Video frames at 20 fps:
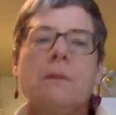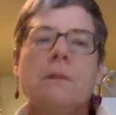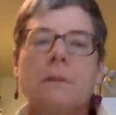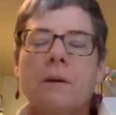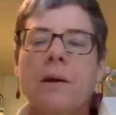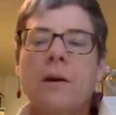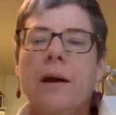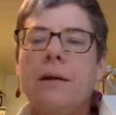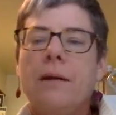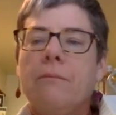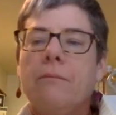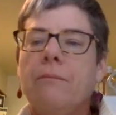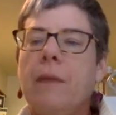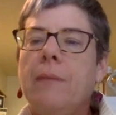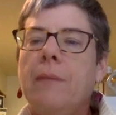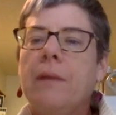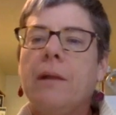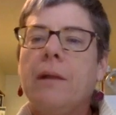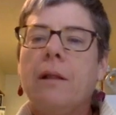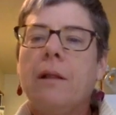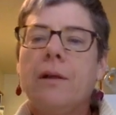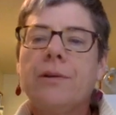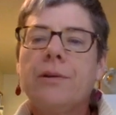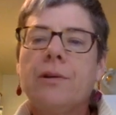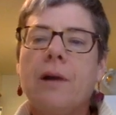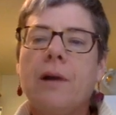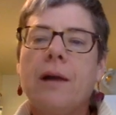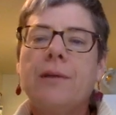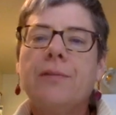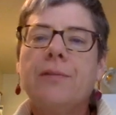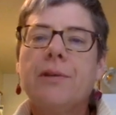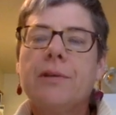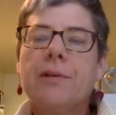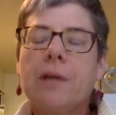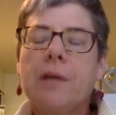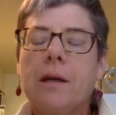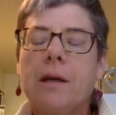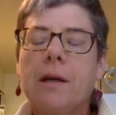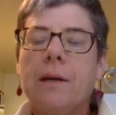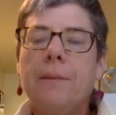Go ahead and maybe close your eyes for a
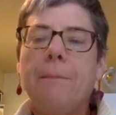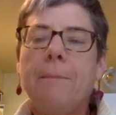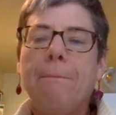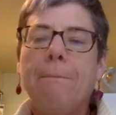second.